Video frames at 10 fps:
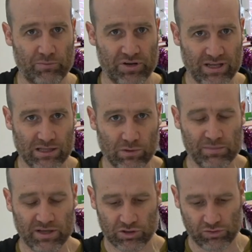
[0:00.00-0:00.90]
I put it together as
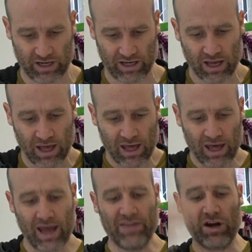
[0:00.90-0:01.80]
one big string,
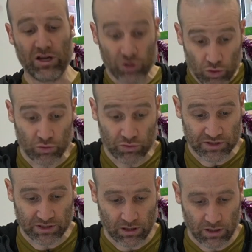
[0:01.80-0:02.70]
and then I
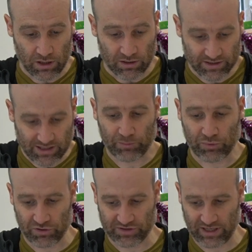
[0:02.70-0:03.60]
use the
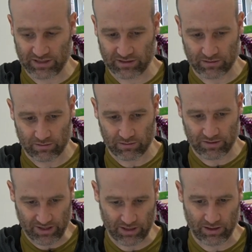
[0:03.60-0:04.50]
subprocess
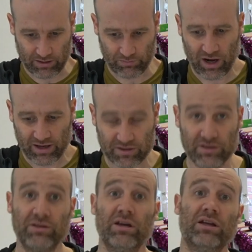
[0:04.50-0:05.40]
thing in
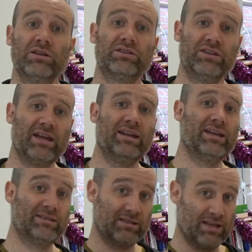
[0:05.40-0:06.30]
Python to then
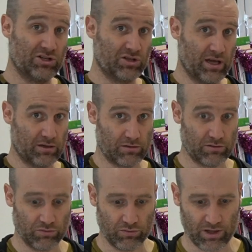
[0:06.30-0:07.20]
SSH that
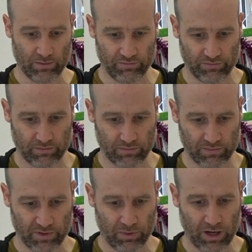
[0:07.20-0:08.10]
to
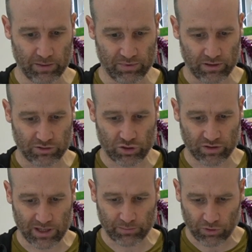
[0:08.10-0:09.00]
the Pi. But
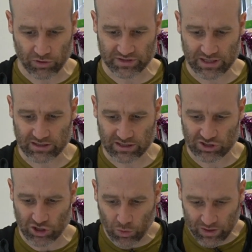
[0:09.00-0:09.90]
during that process, it's
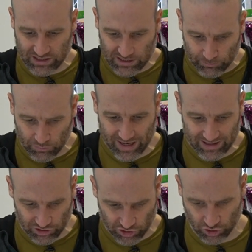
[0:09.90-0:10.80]
so easy to
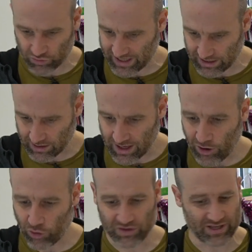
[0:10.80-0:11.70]
break the string,
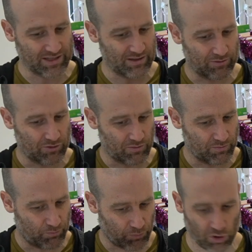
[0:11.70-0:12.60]
or it doesn't
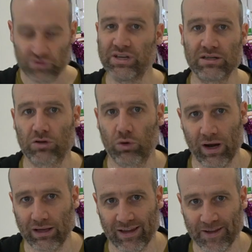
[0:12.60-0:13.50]
process
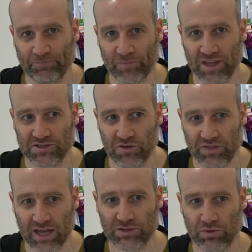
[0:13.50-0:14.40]
correctly. And so
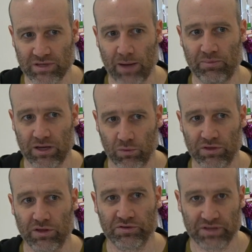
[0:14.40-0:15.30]
that's what's happening
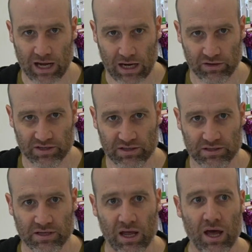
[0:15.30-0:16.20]
with those
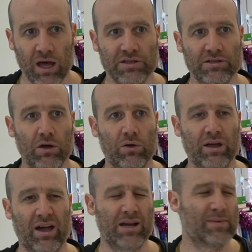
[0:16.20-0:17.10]
characters. So
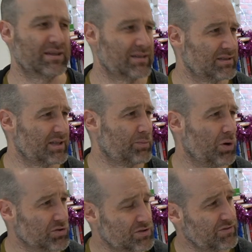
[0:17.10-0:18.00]
it kind of makes sense that
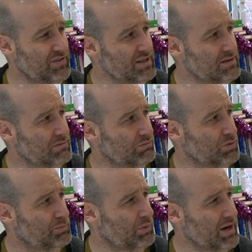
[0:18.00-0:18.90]
apostrophes
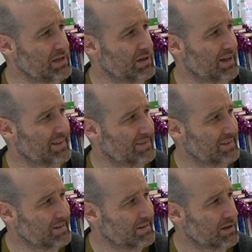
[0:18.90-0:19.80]
would break it, I
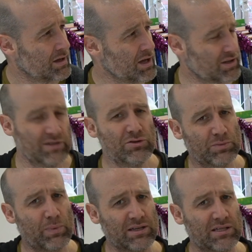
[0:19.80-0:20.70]
think. Because I knew
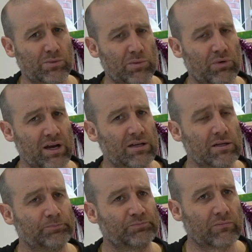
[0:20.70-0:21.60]
spaces would break
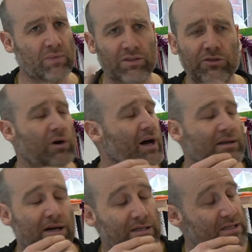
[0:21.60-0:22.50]
it. I thought
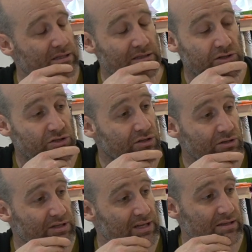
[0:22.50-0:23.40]
I just
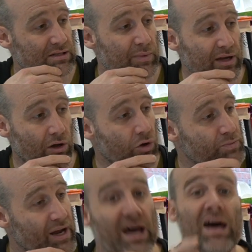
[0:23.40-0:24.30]
should have tested my
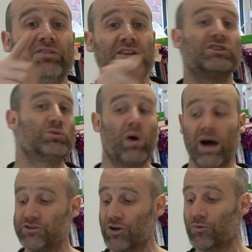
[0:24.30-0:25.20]
code better. This is
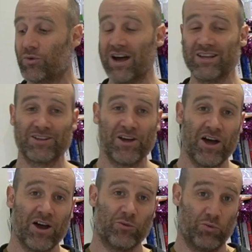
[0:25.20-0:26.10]
why I don't write
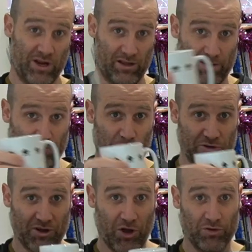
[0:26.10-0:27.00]
real
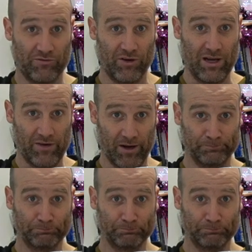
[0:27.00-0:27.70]
important code for a living.